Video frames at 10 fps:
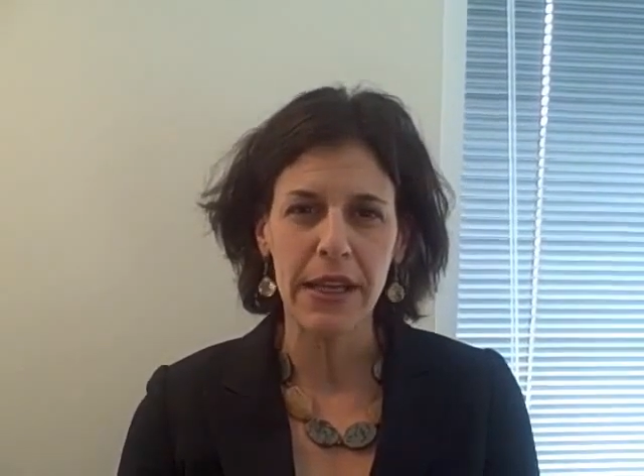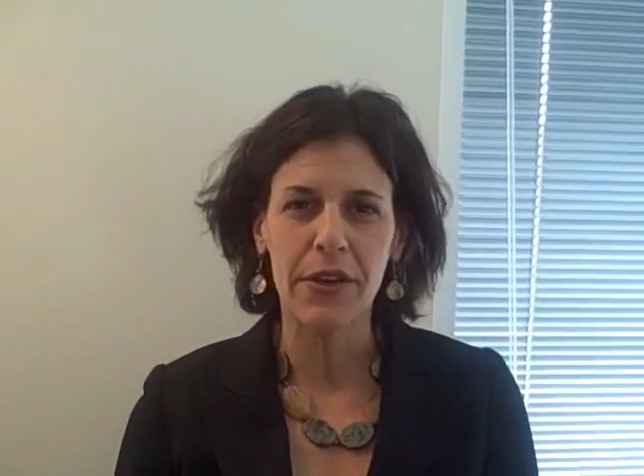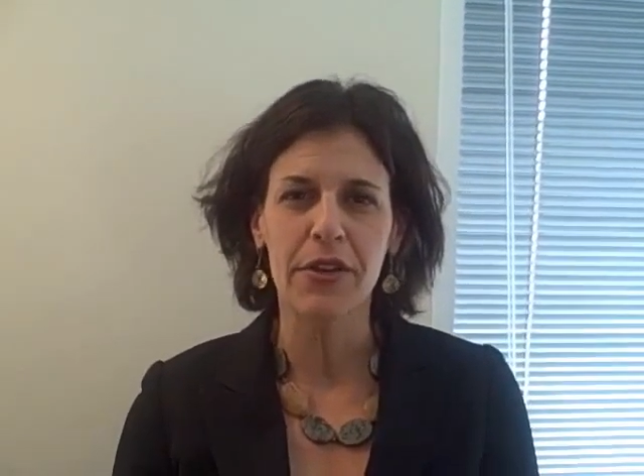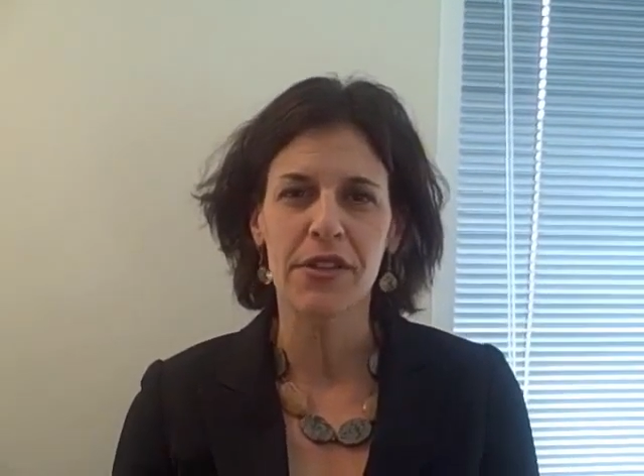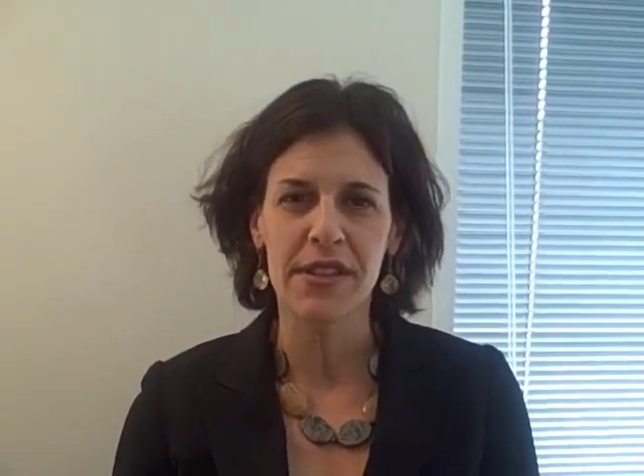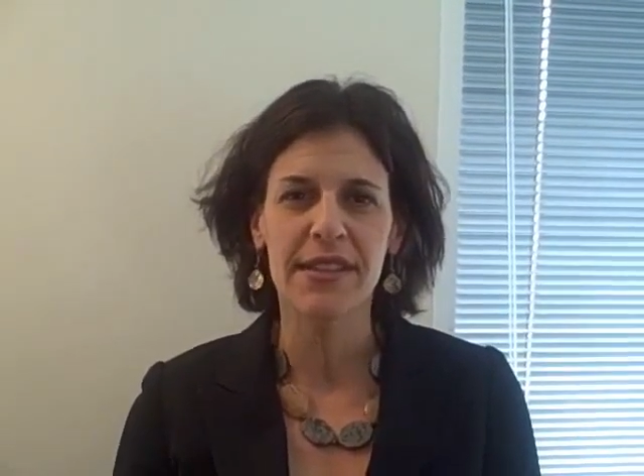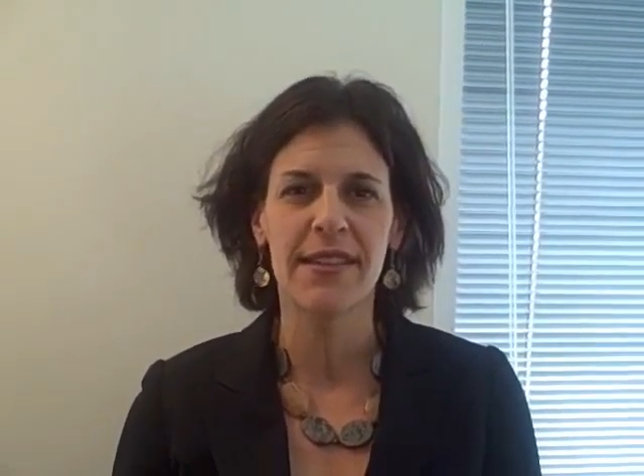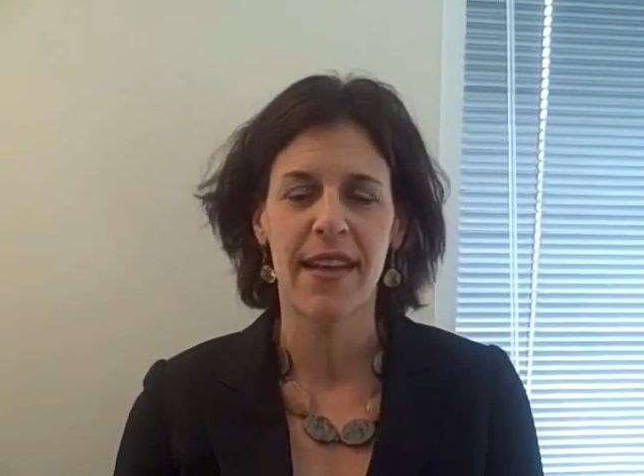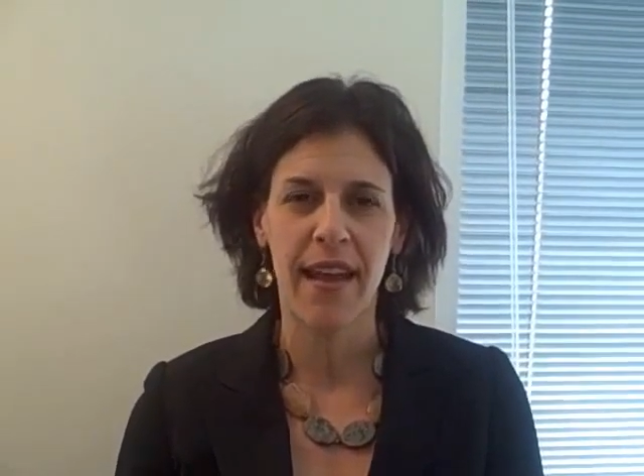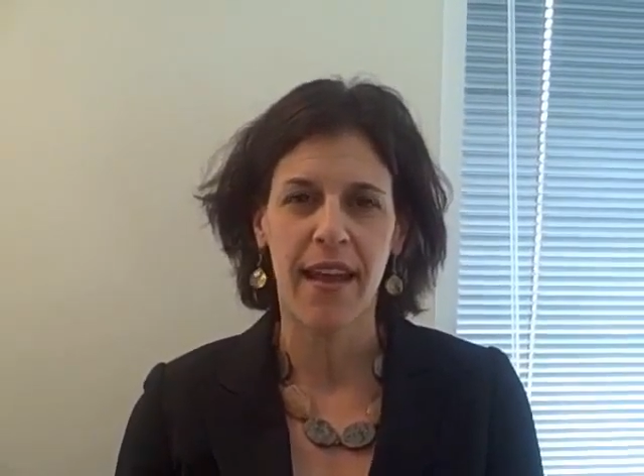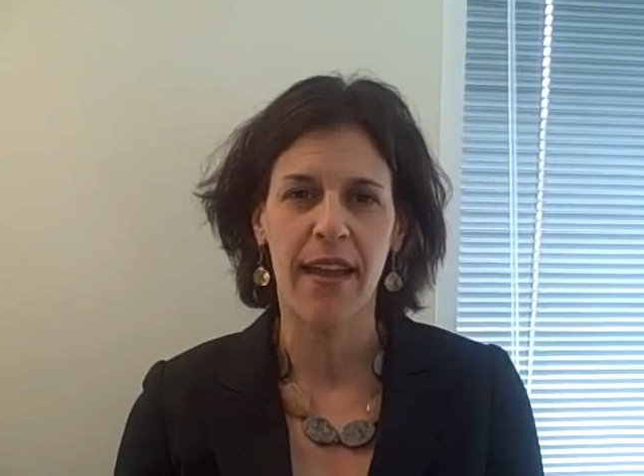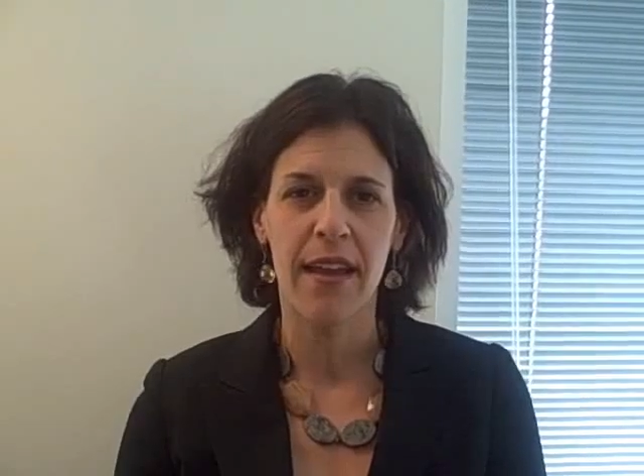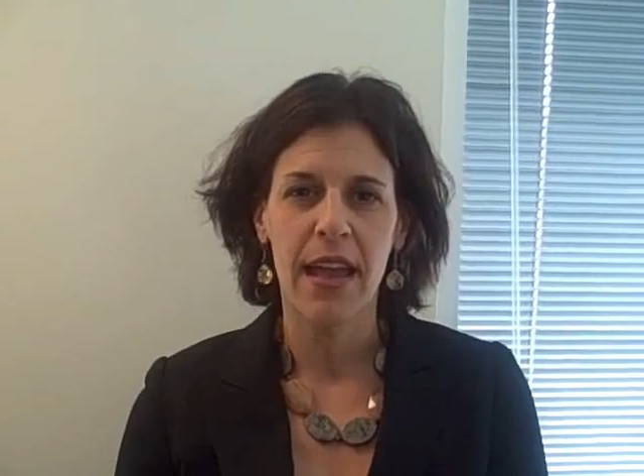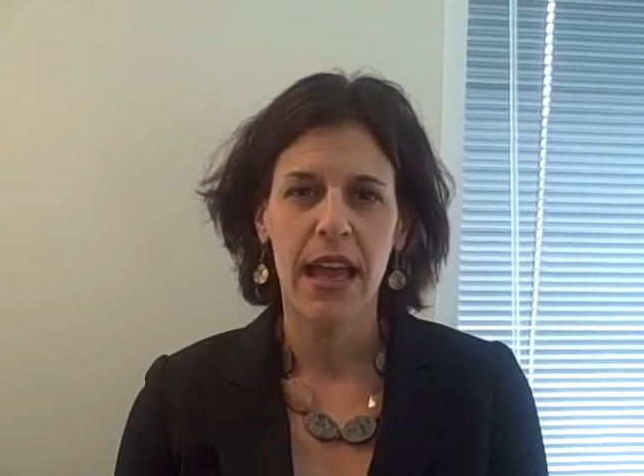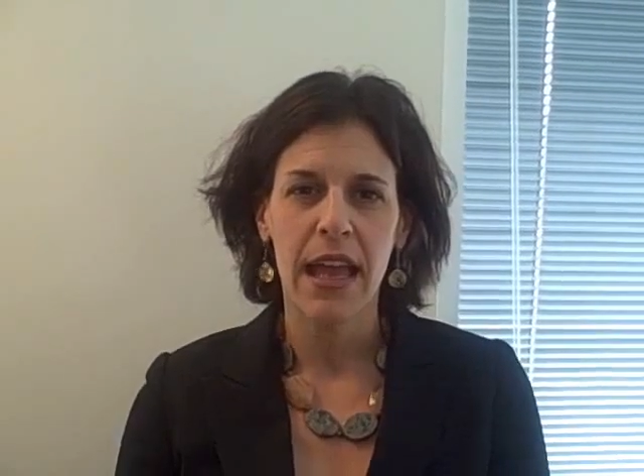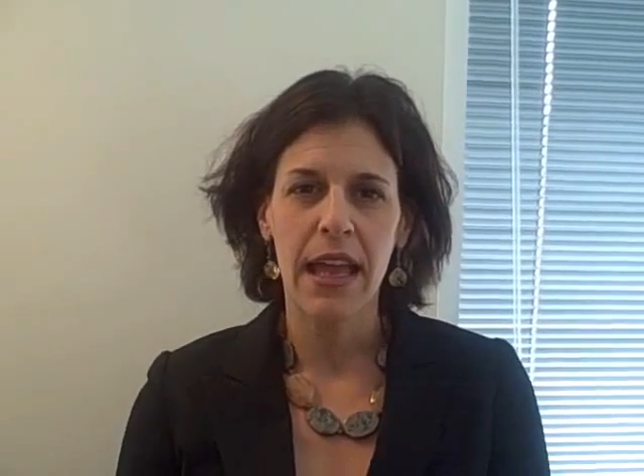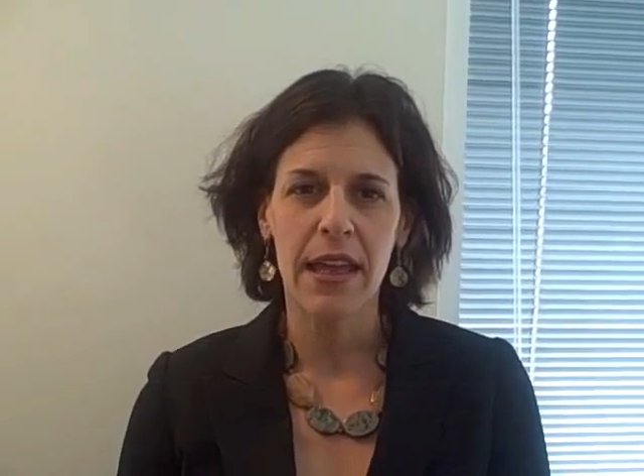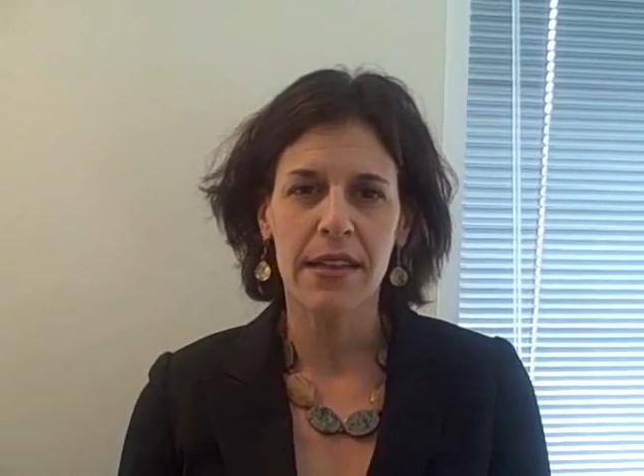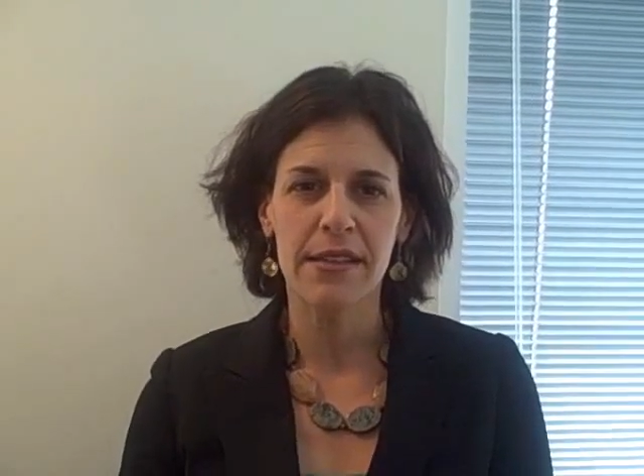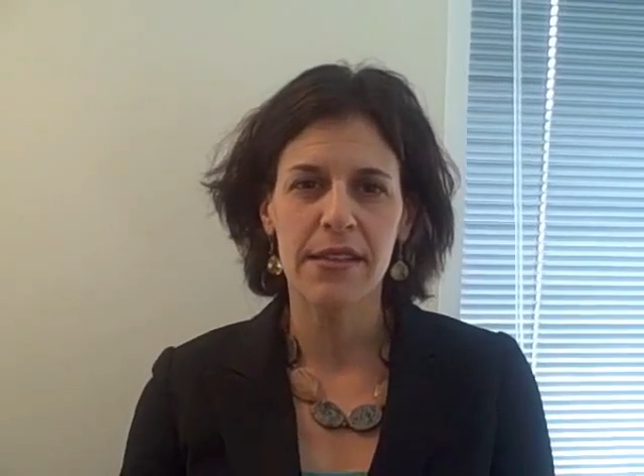leaders today
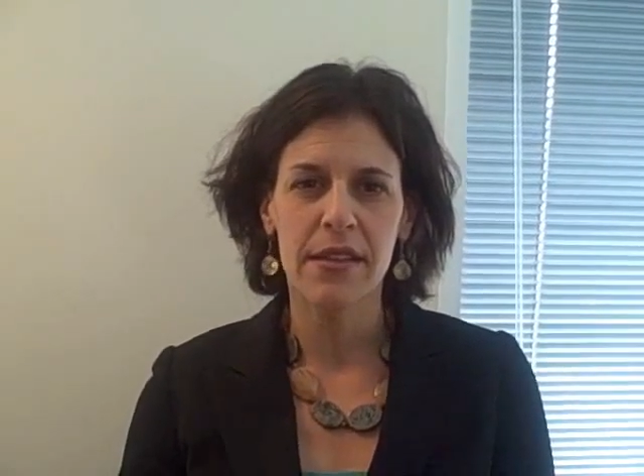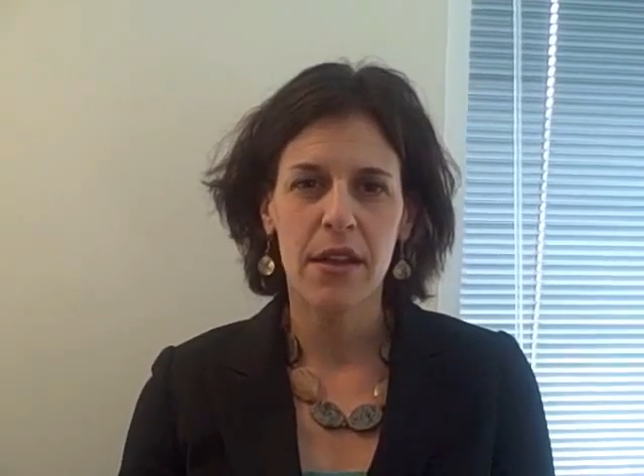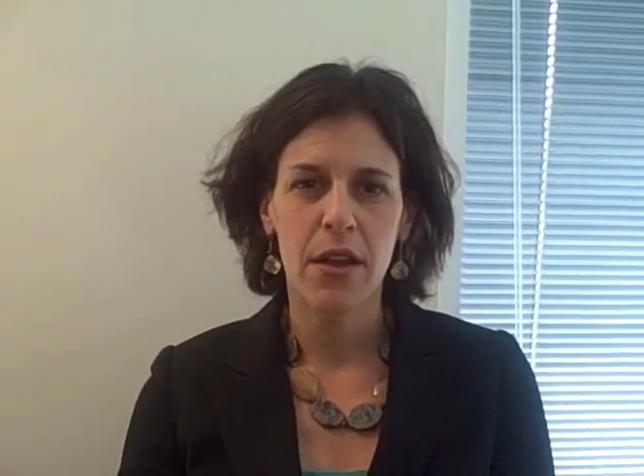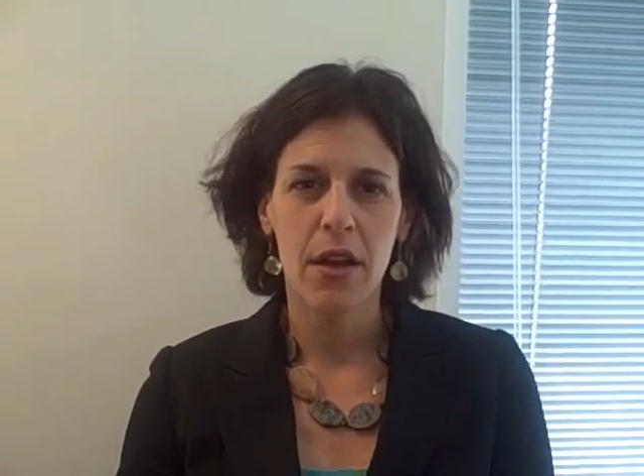is